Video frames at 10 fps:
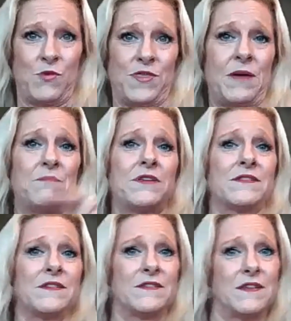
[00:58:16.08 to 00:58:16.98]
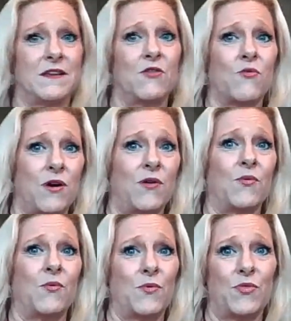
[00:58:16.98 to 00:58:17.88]
with that business and
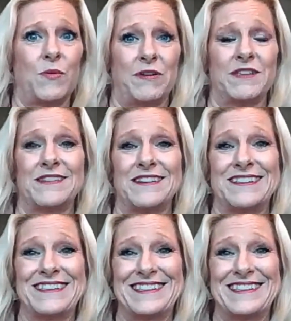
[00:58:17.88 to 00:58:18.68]
grow the business.